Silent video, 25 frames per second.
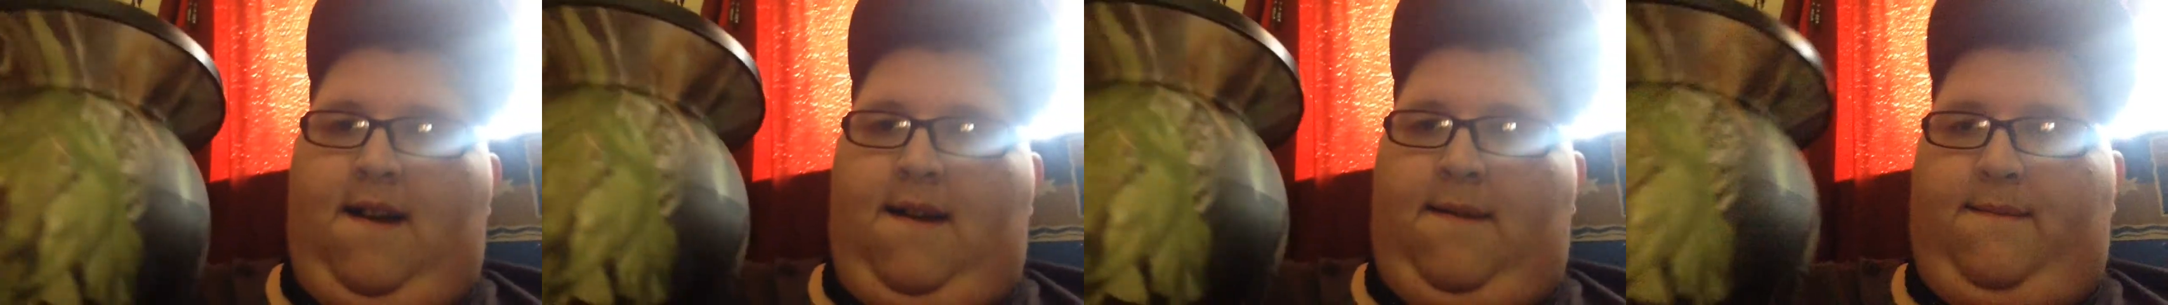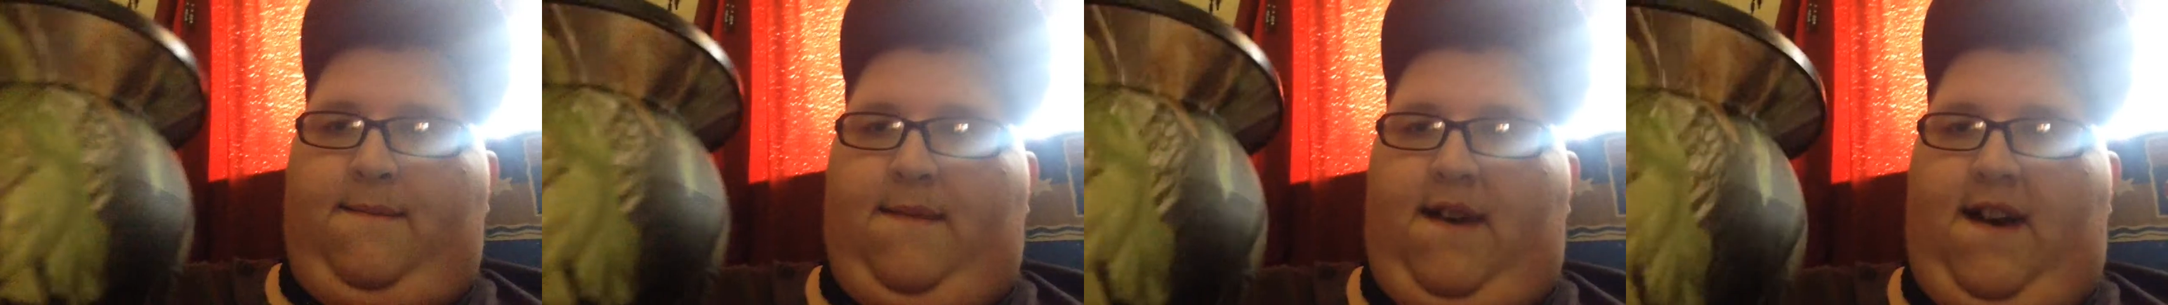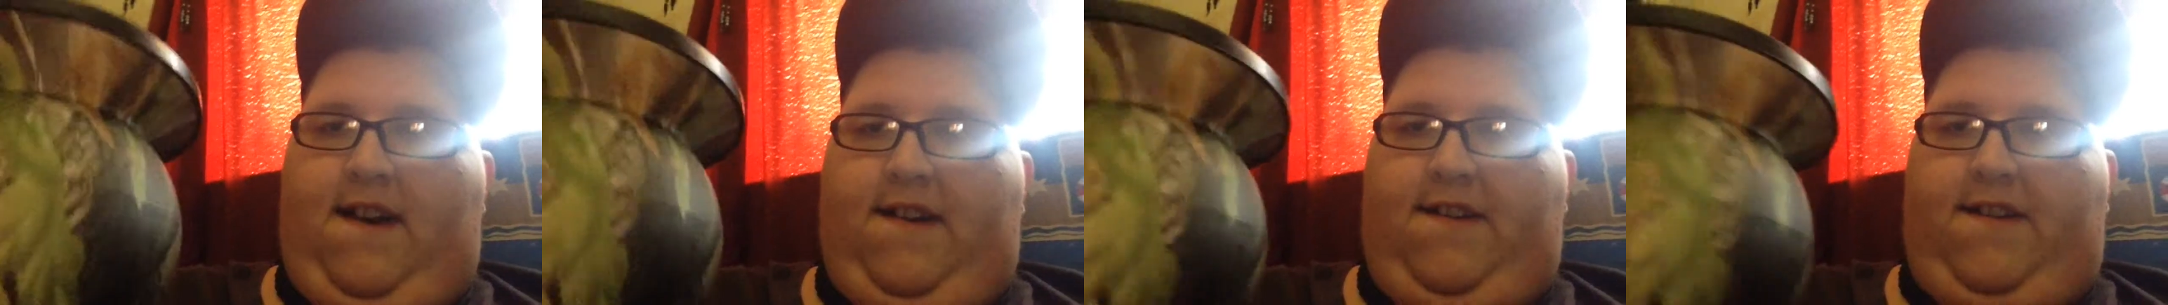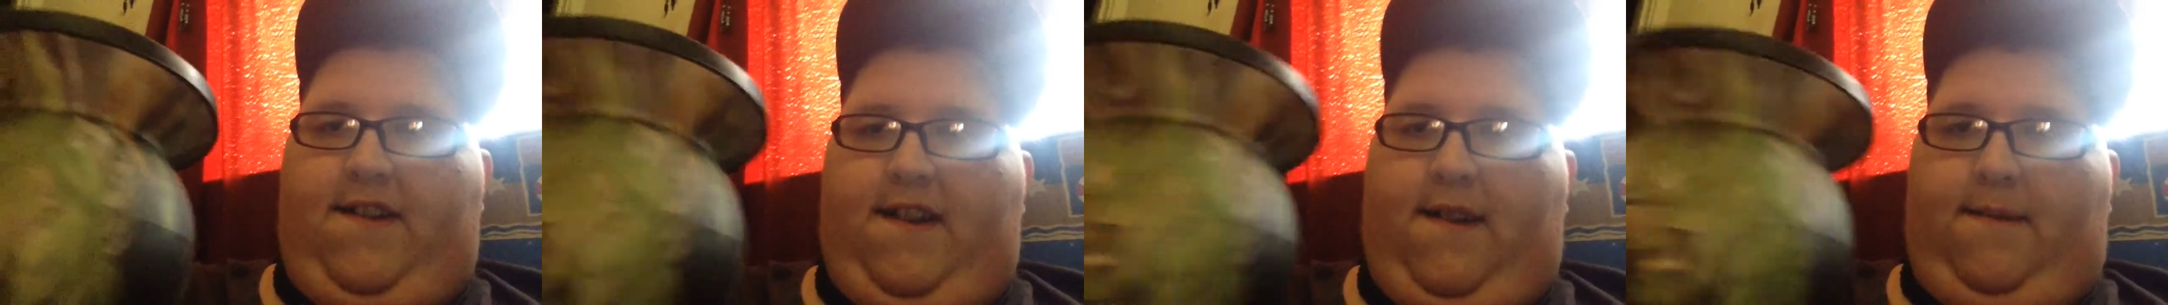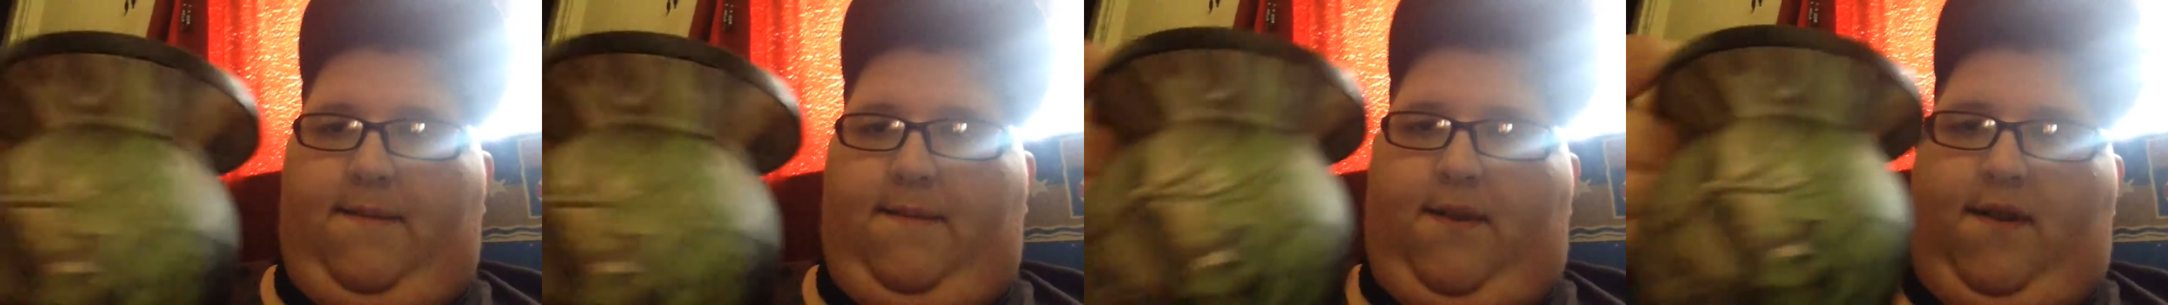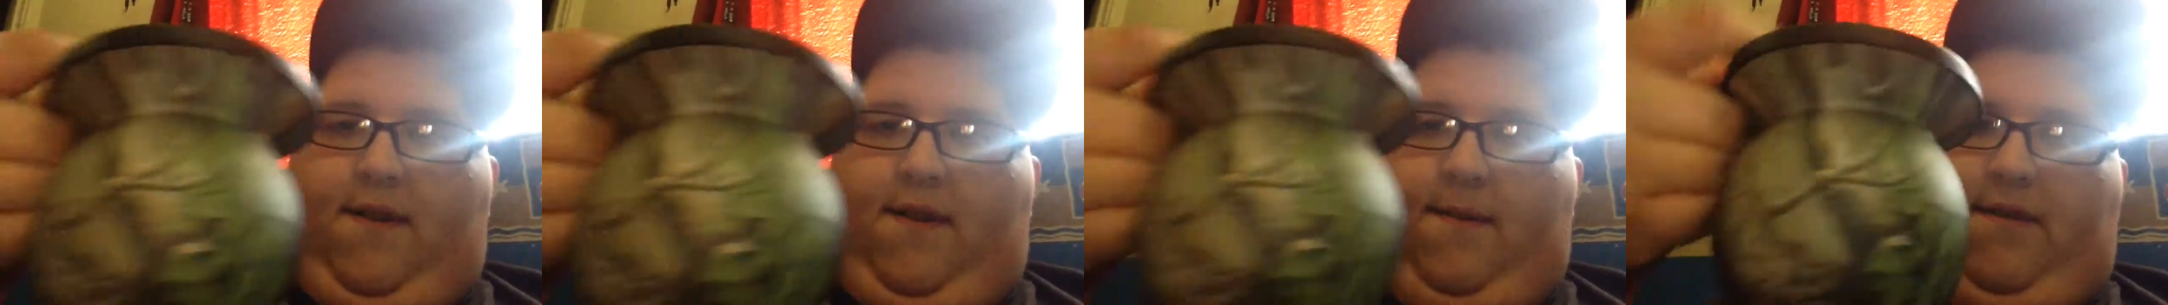mud jug
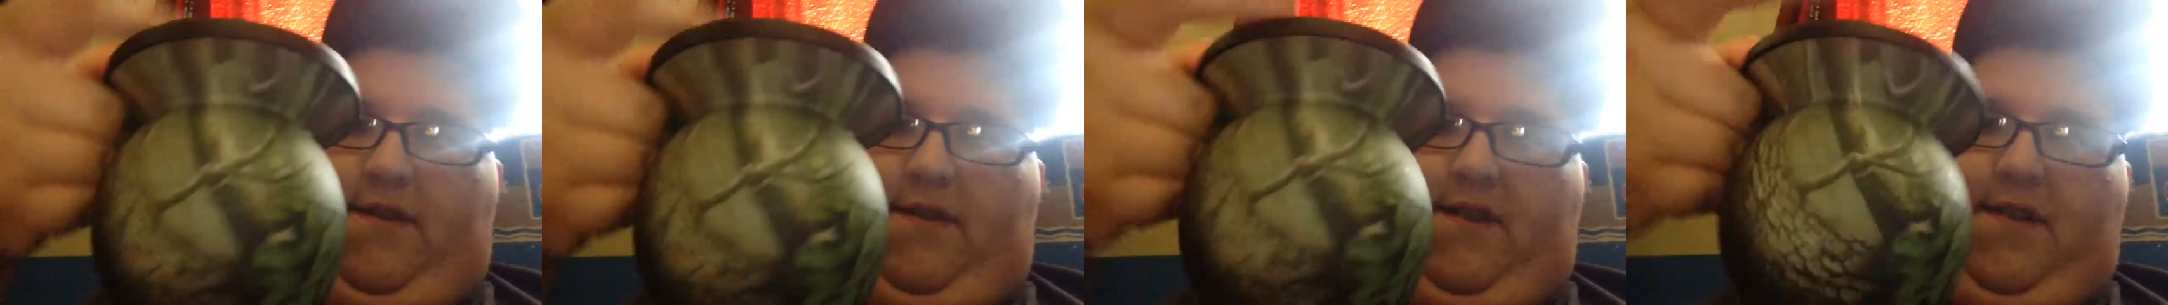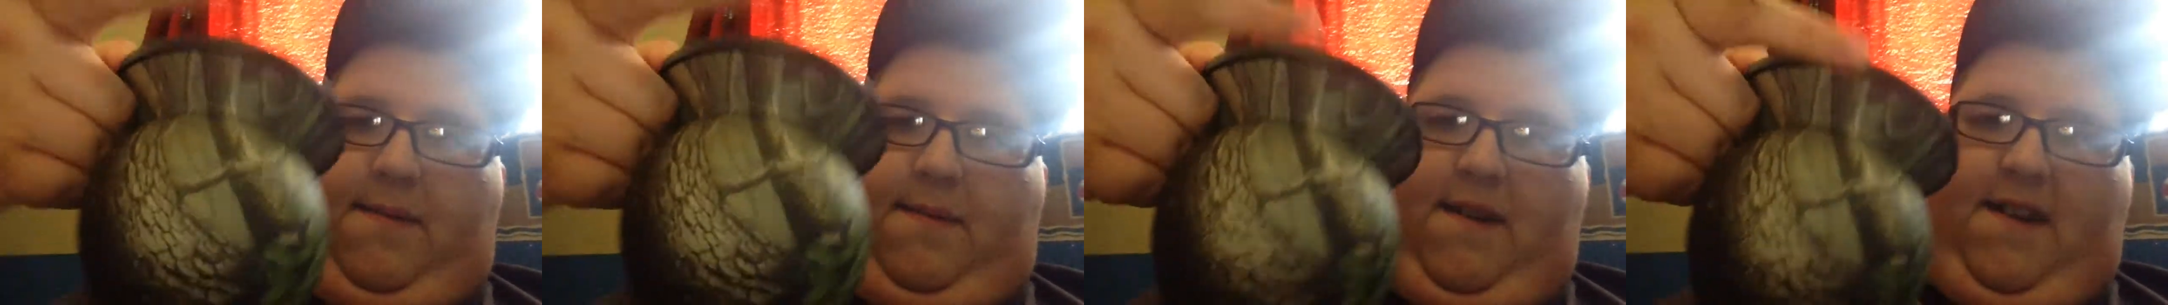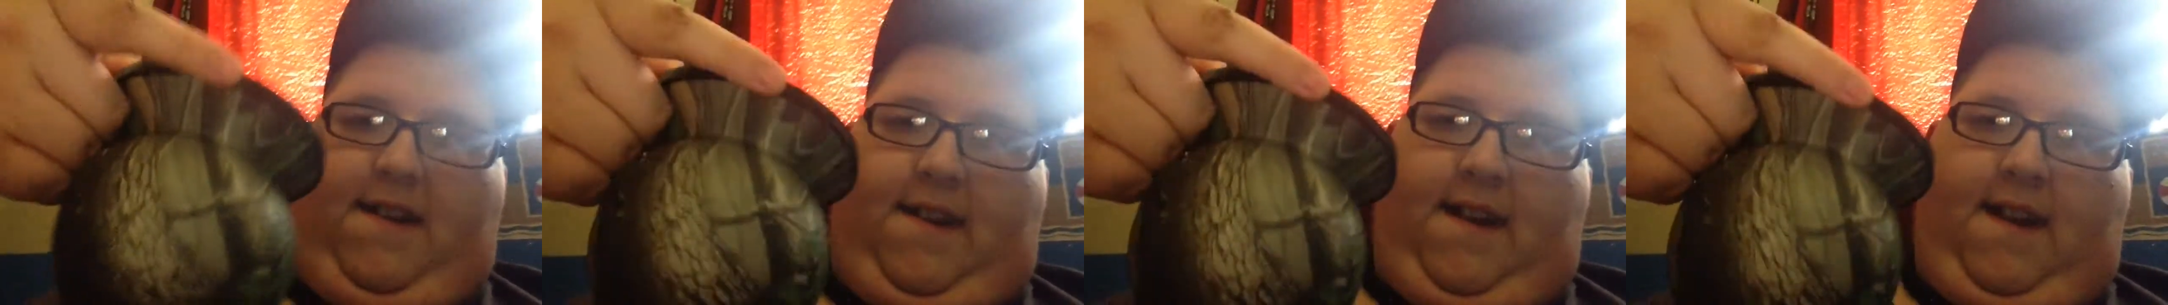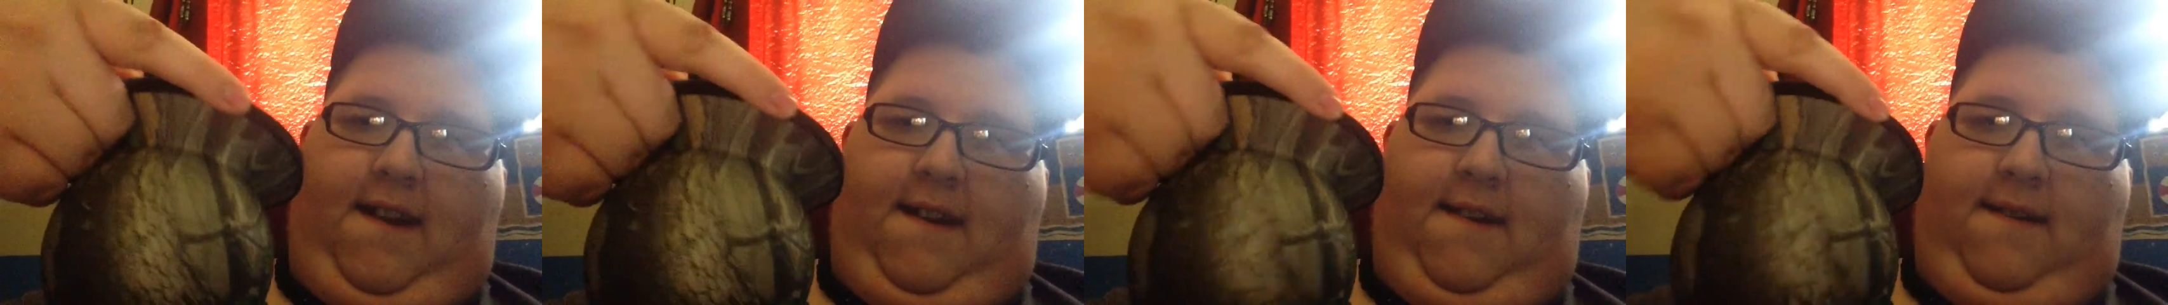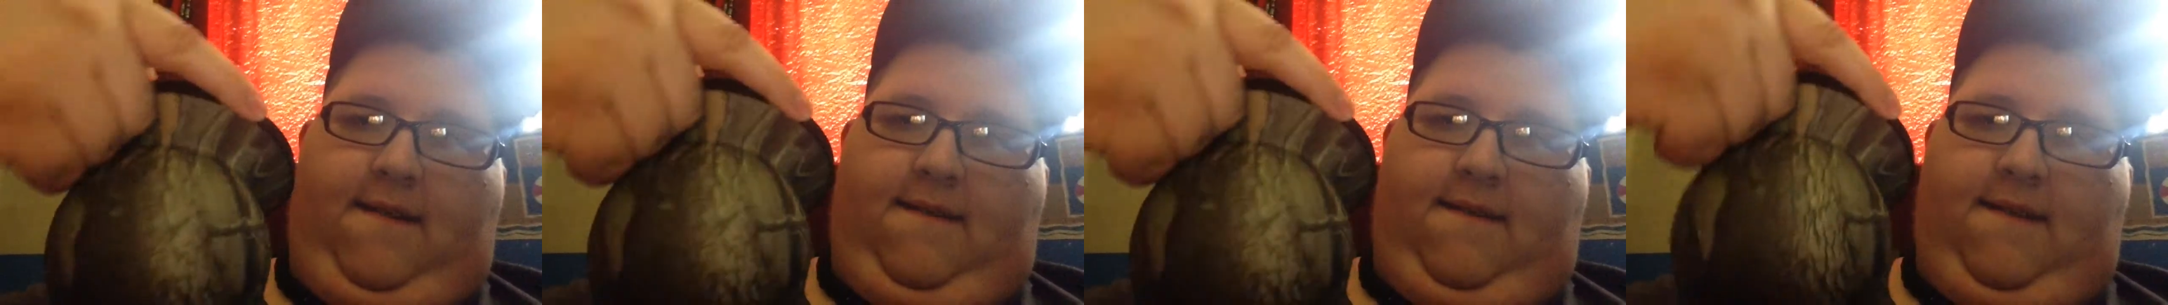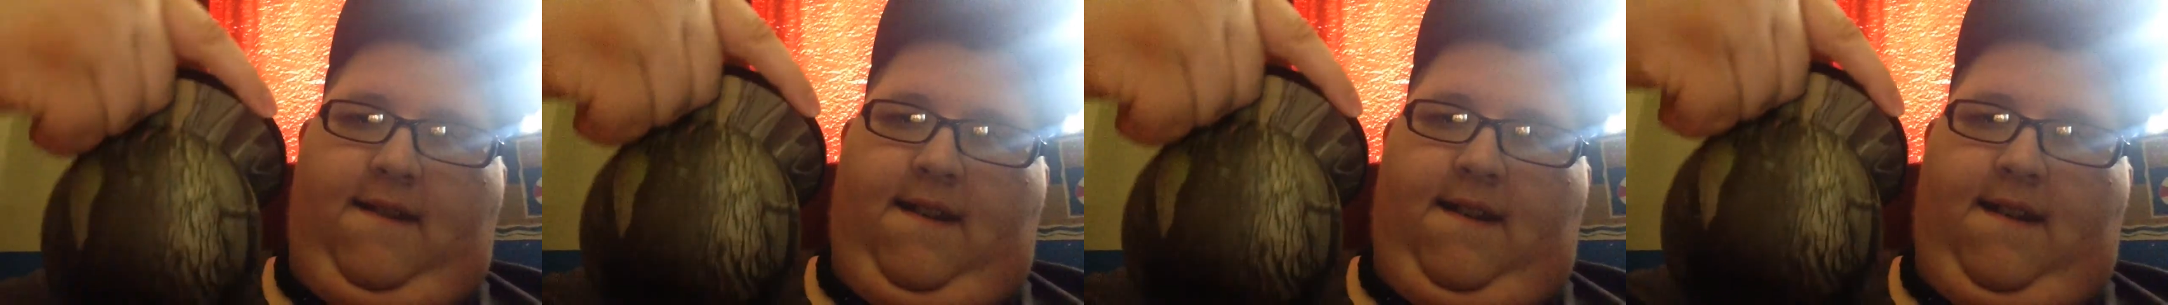portable
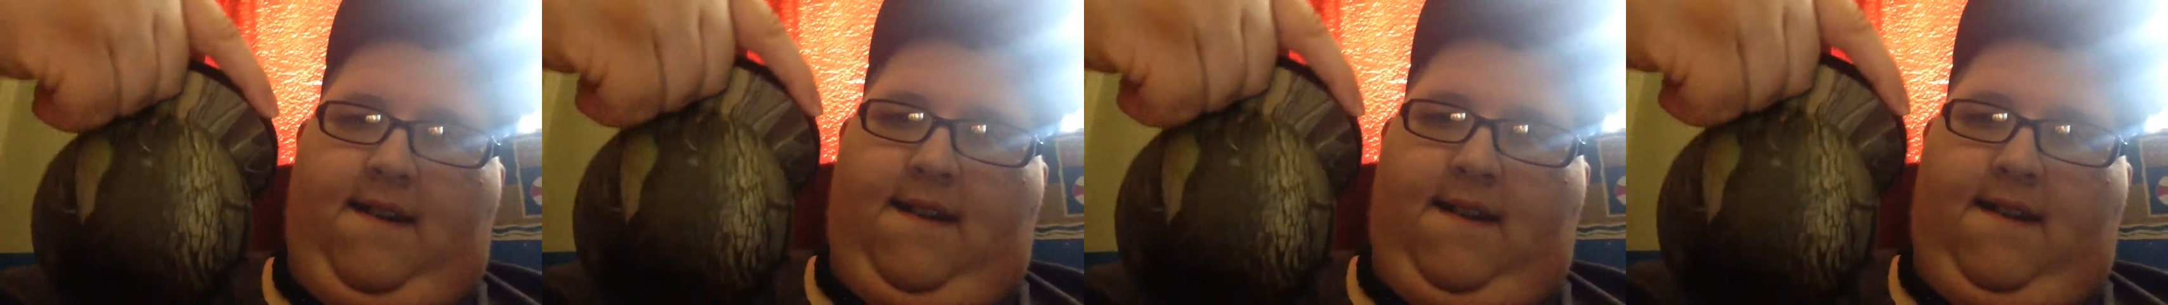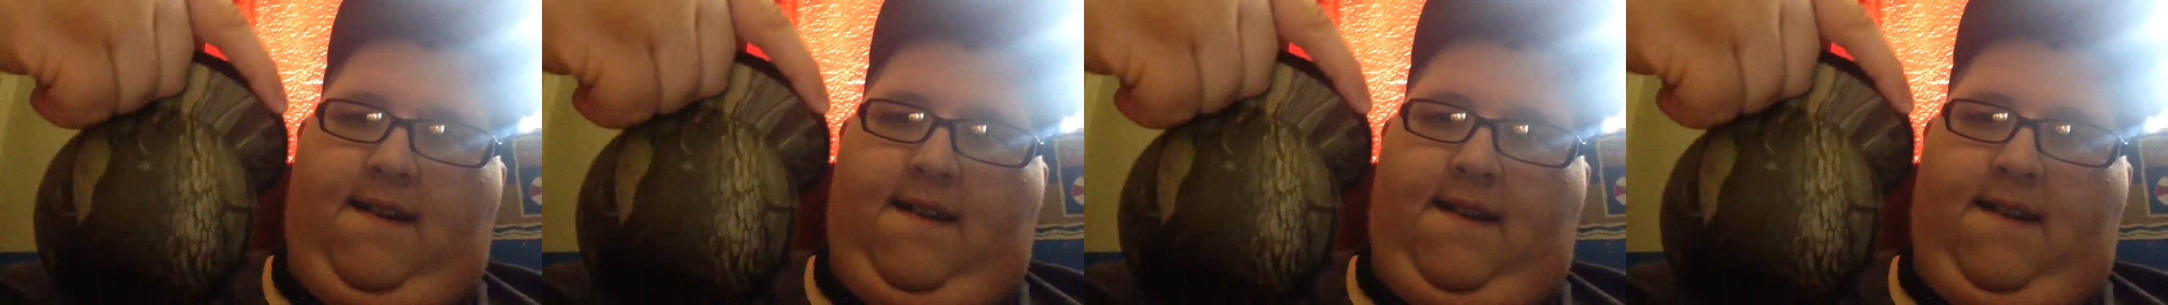spittoon.